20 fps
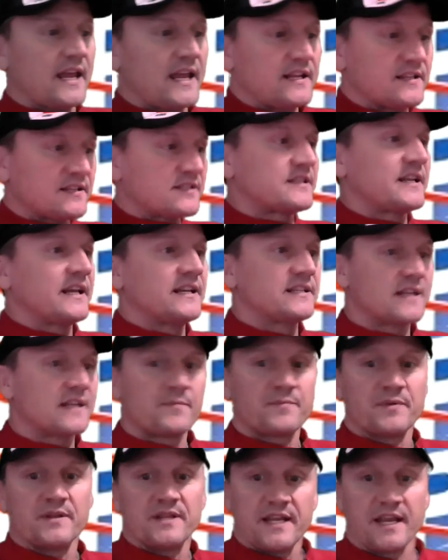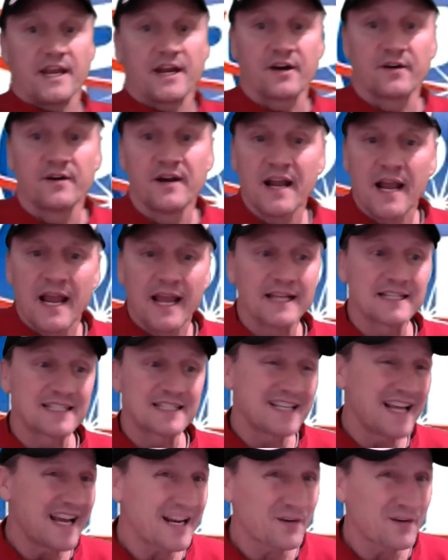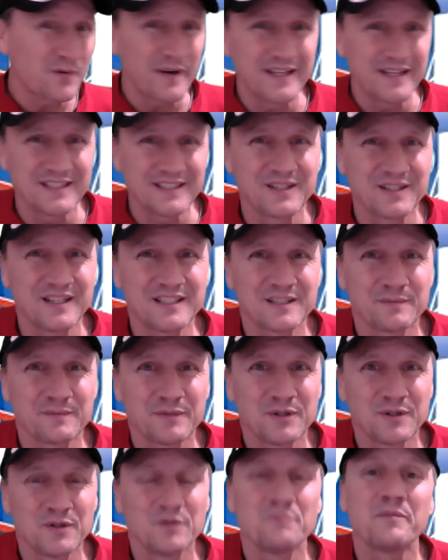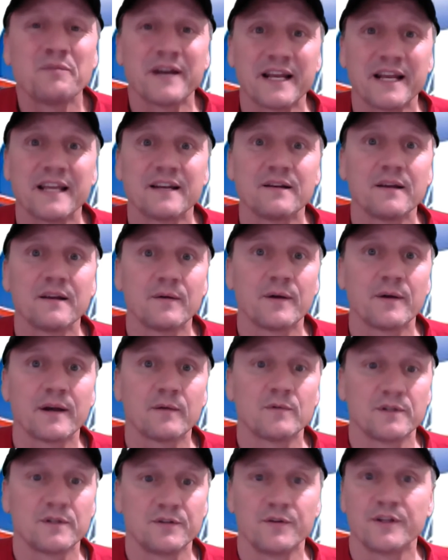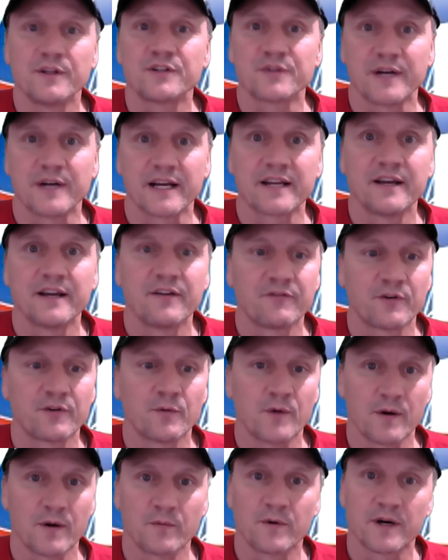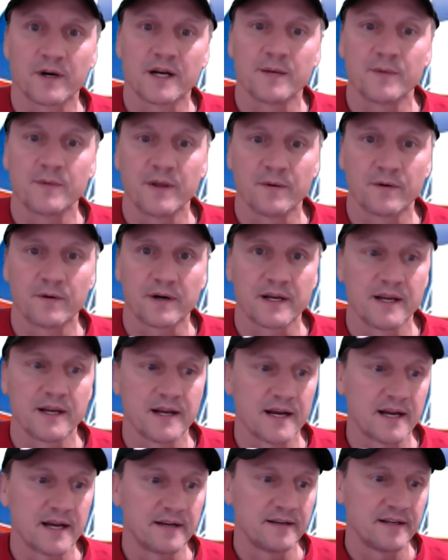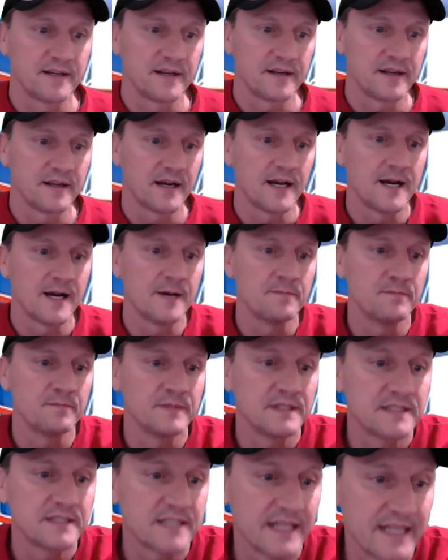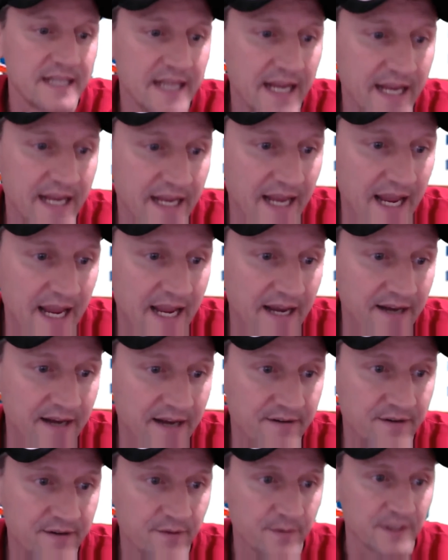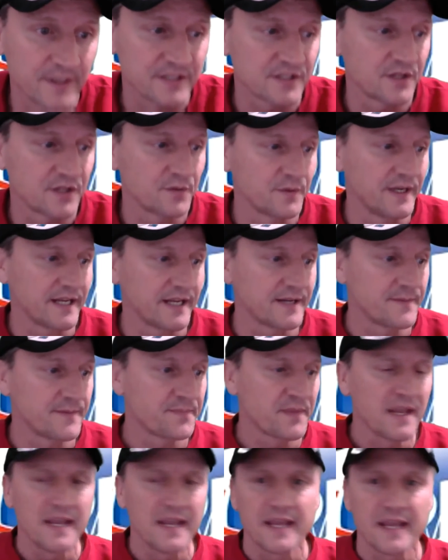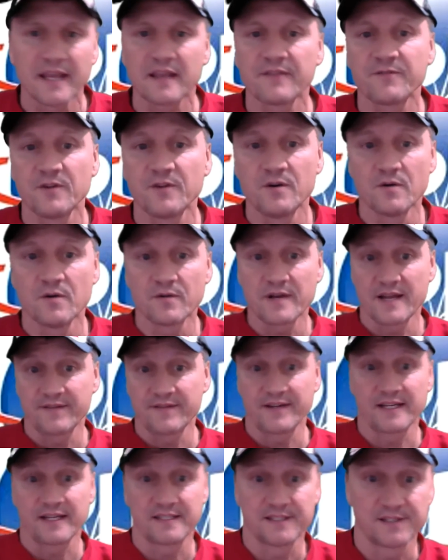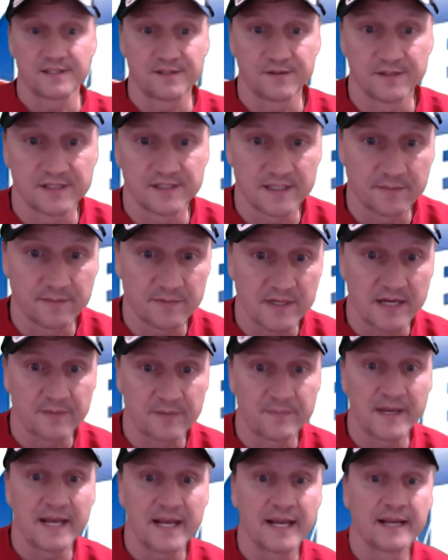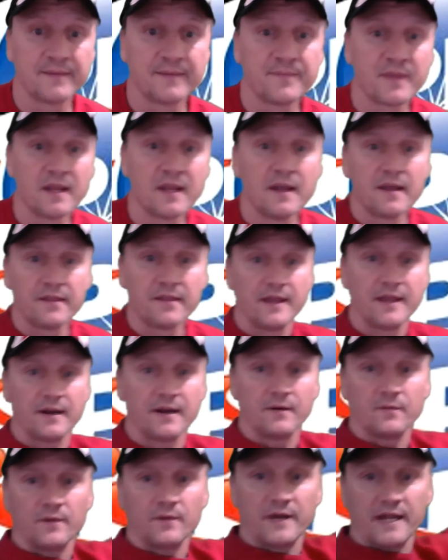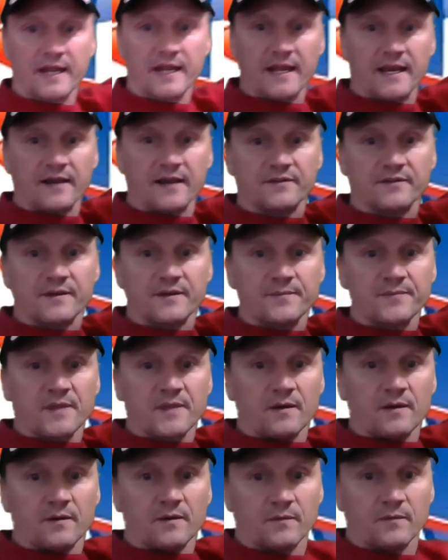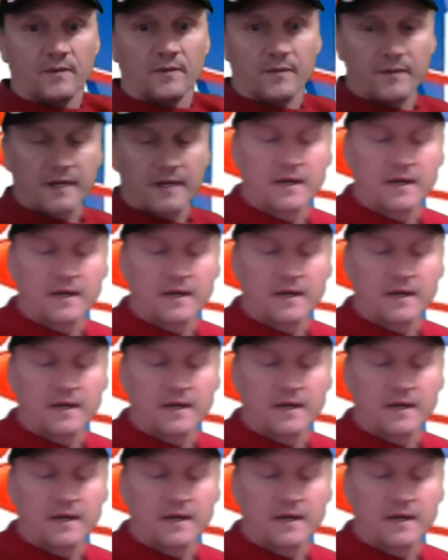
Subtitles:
it stays up in the air. It's not quite as good as a balloon, but it will do the trick for what we're going to be working on today and the rest of the week. If you don't have access to a Ziploc bag, then we have what we